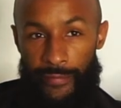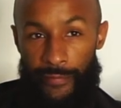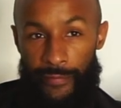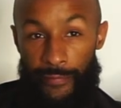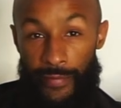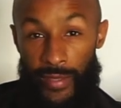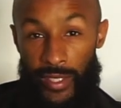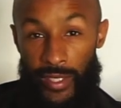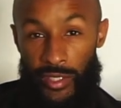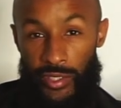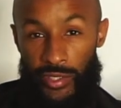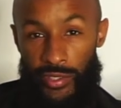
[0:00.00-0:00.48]

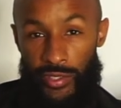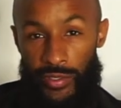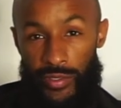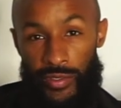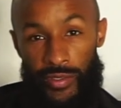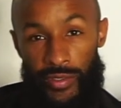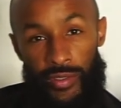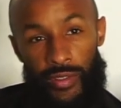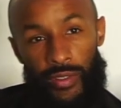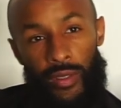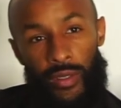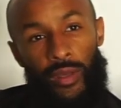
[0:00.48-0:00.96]

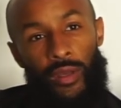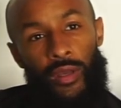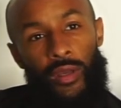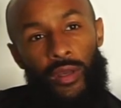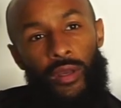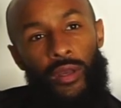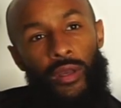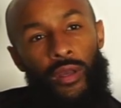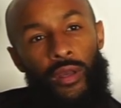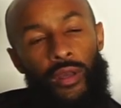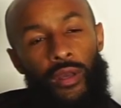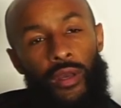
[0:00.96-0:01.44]
fixtures
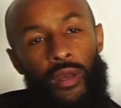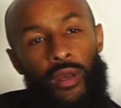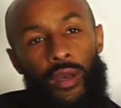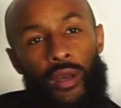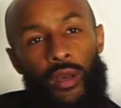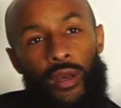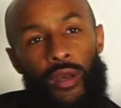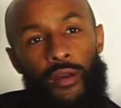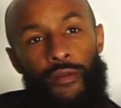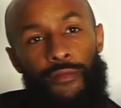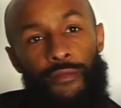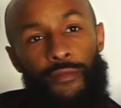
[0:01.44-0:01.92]

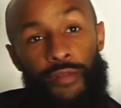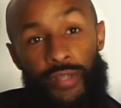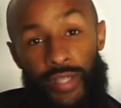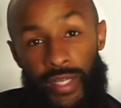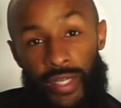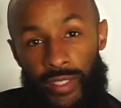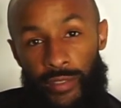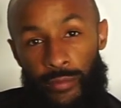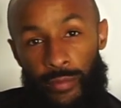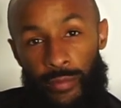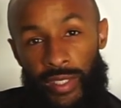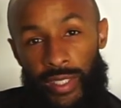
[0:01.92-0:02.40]
for
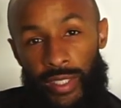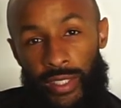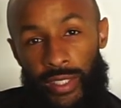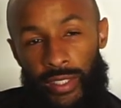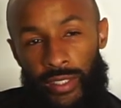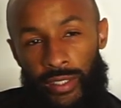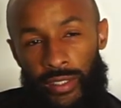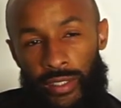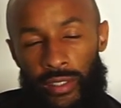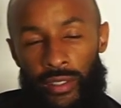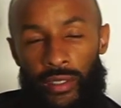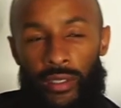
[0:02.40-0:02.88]
next
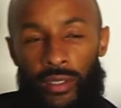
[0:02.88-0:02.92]
week.